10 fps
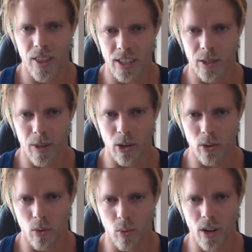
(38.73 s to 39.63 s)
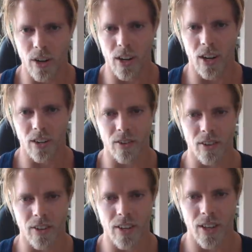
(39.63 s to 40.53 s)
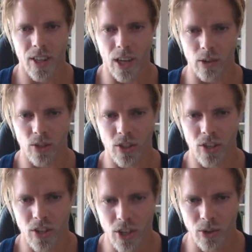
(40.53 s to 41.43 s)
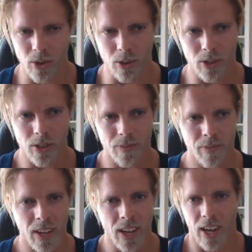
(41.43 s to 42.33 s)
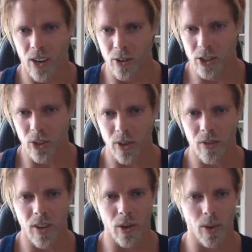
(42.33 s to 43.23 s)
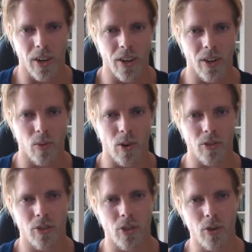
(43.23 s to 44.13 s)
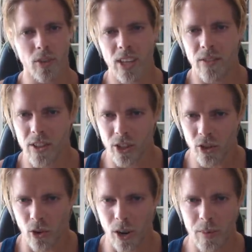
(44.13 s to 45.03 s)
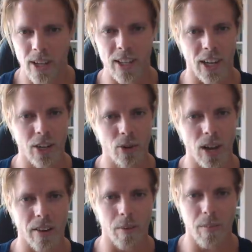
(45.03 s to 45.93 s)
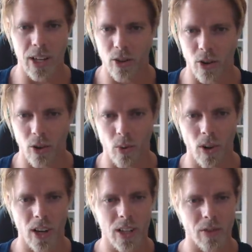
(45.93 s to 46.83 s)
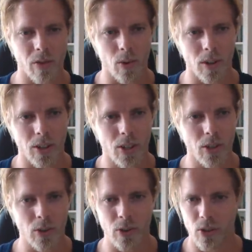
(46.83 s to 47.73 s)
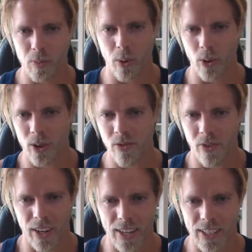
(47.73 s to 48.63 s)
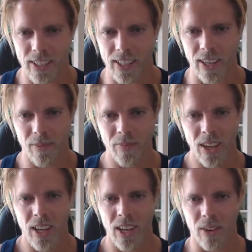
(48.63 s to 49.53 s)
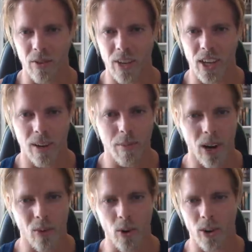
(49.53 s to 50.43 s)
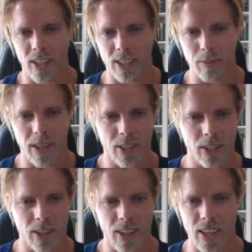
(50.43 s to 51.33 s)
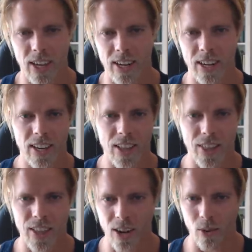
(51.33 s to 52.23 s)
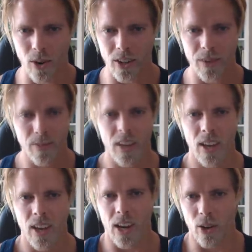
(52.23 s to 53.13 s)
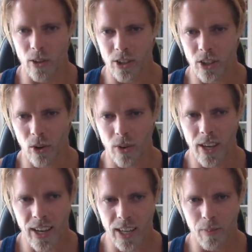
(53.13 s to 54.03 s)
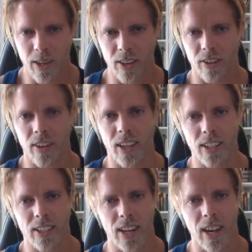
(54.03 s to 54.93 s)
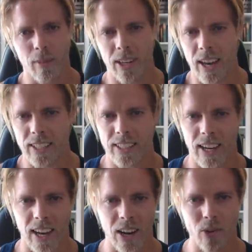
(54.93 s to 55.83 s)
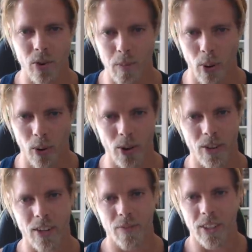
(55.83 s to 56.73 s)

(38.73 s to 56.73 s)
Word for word: That's about 100,000 euros. And also, if anyone wants to even the score a bit, I do have a Bitcoin wallet if you want to support financially, if you think my work is better than their work. And also, the hit piece is labeled as a report.